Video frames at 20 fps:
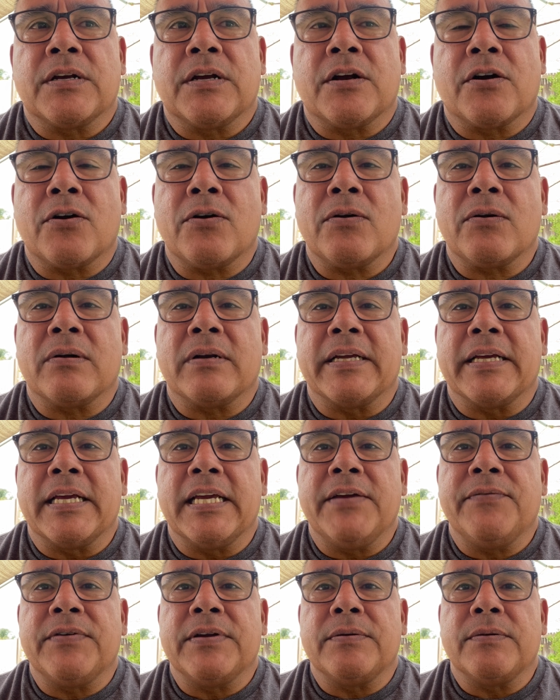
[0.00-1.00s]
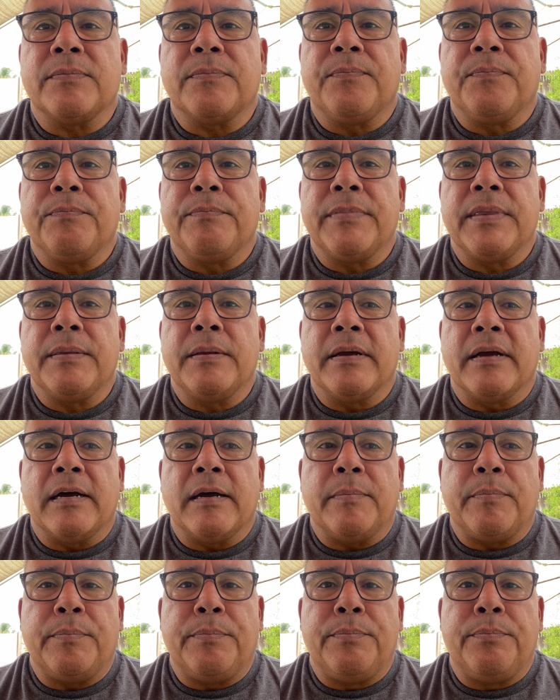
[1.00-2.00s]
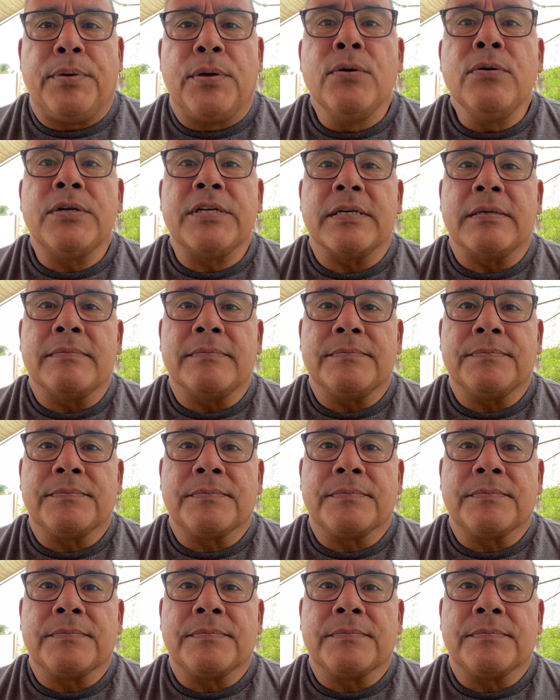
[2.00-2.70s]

currently even Putin